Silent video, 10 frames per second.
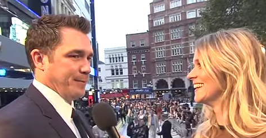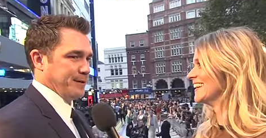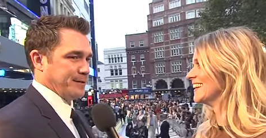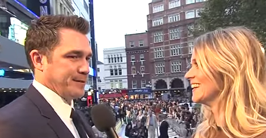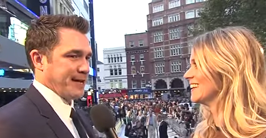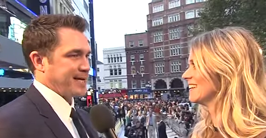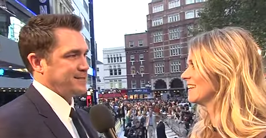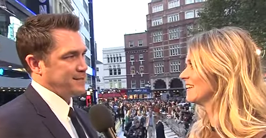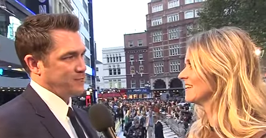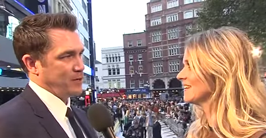Speaker 1: But the casting
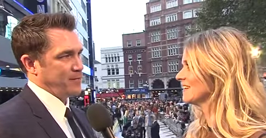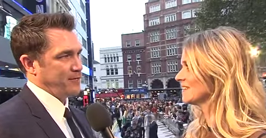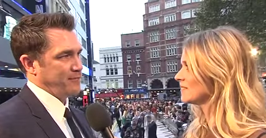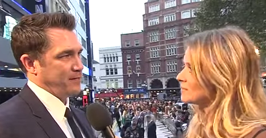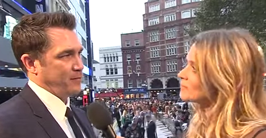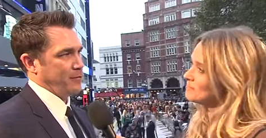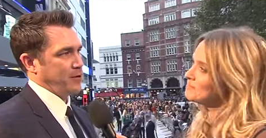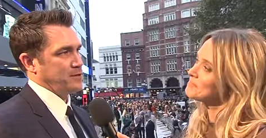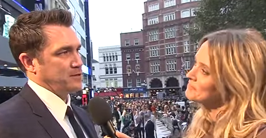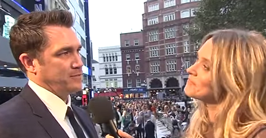is one of my favorite
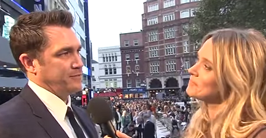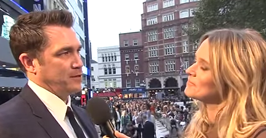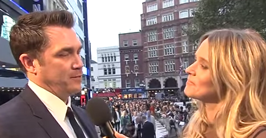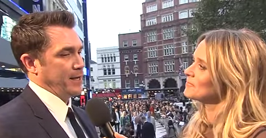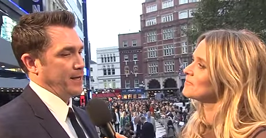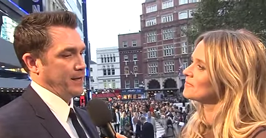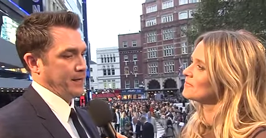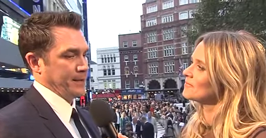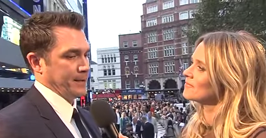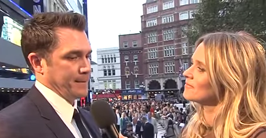parts of filmmaking.